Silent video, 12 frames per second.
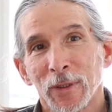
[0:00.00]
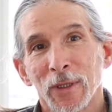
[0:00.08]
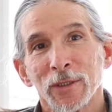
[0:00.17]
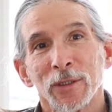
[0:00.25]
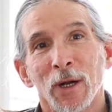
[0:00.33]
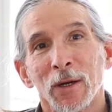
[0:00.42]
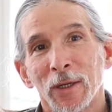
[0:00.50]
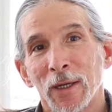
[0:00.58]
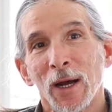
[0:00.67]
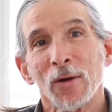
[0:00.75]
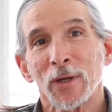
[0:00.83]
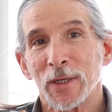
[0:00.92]
Started
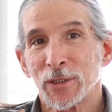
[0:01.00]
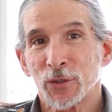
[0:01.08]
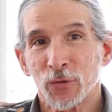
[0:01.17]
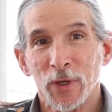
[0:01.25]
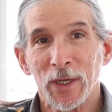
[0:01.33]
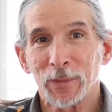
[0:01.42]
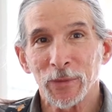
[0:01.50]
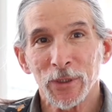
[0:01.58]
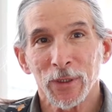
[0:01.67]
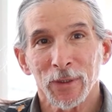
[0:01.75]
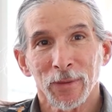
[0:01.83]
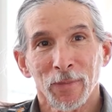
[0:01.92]
out as dreams.
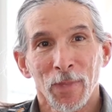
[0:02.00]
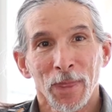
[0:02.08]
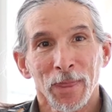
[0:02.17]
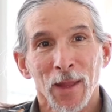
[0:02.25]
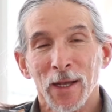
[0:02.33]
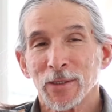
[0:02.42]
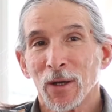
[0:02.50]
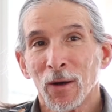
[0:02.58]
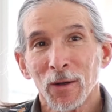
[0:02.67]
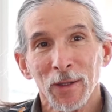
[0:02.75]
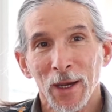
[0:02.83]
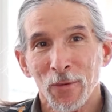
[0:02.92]
That's
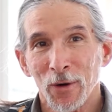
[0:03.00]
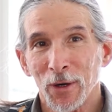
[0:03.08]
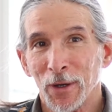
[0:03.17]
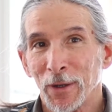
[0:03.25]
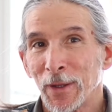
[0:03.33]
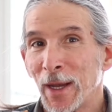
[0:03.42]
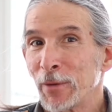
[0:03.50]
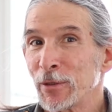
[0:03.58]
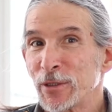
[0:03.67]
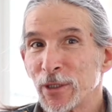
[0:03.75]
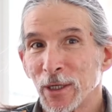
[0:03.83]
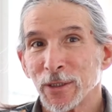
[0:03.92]
all they were. They were
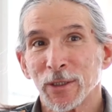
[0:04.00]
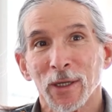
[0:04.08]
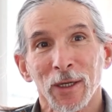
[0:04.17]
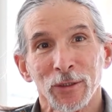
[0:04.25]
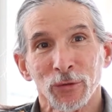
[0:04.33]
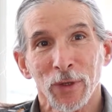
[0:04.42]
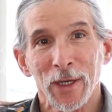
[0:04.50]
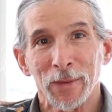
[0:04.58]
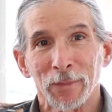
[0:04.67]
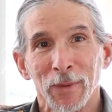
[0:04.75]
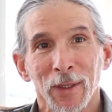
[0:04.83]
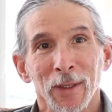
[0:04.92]
just a
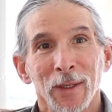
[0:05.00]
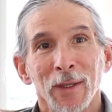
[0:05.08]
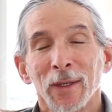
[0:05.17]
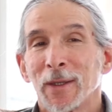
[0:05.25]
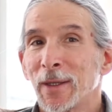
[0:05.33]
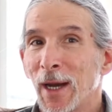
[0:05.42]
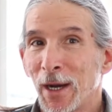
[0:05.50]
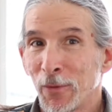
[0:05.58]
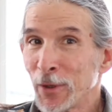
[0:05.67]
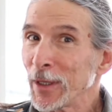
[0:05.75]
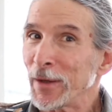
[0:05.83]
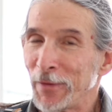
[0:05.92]
dream. Now
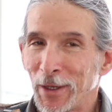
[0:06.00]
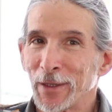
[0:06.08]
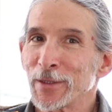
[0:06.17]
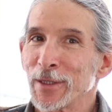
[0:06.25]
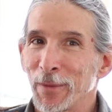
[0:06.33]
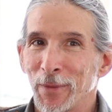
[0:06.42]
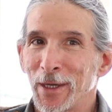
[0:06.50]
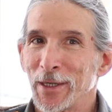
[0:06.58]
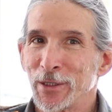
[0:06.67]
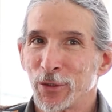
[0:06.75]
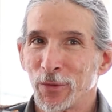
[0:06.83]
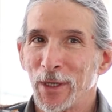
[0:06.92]
we're living in
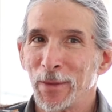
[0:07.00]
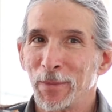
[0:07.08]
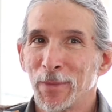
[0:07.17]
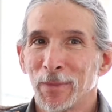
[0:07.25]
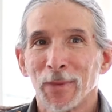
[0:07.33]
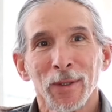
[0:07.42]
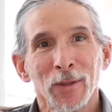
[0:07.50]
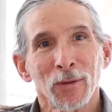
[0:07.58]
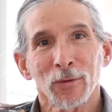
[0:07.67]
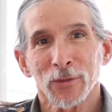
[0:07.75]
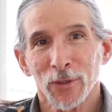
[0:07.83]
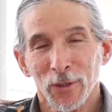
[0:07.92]
somebody's dream.
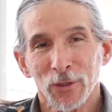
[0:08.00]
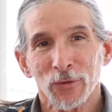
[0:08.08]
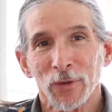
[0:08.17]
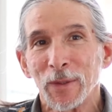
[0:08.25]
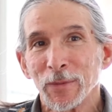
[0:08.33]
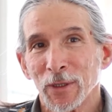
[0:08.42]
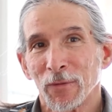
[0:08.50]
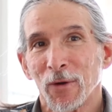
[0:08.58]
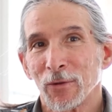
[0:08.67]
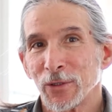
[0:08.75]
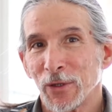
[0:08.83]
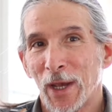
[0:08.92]
Those are the dreams of
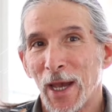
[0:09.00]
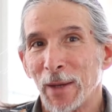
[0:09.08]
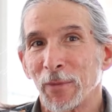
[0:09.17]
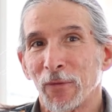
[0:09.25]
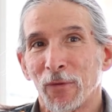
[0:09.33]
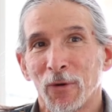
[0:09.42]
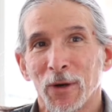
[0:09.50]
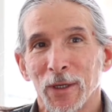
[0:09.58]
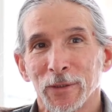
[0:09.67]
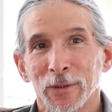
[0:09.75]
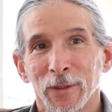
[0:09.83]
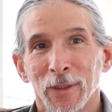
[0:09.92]
those who came before
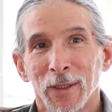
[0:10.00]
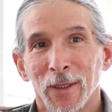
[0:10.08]
us.